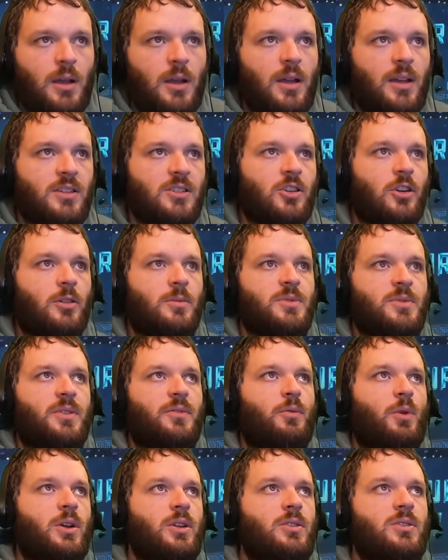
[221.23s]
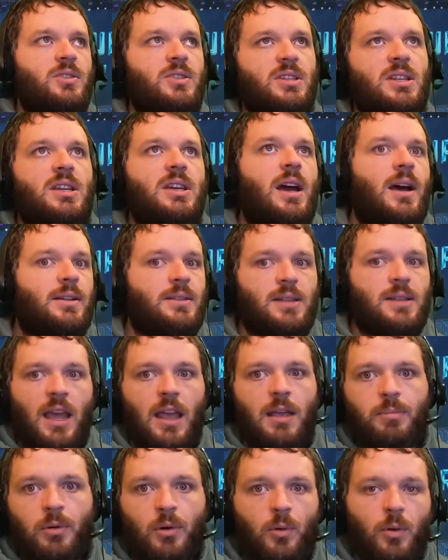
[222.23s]
in terms of what you see on
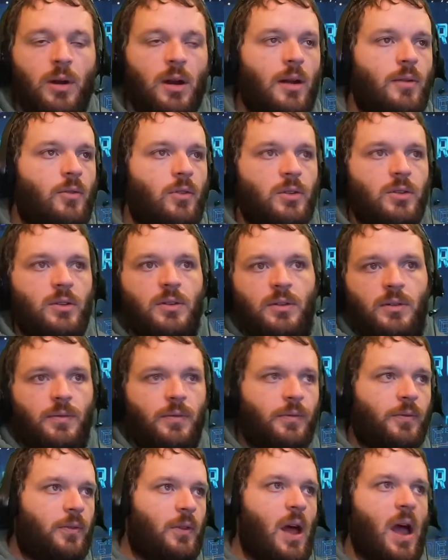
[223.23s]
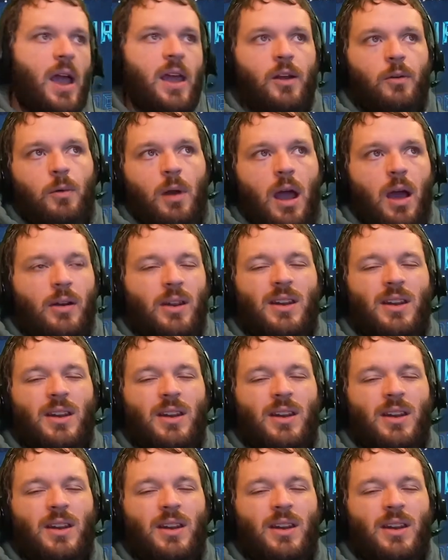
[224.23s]
tape or whatever and flying around.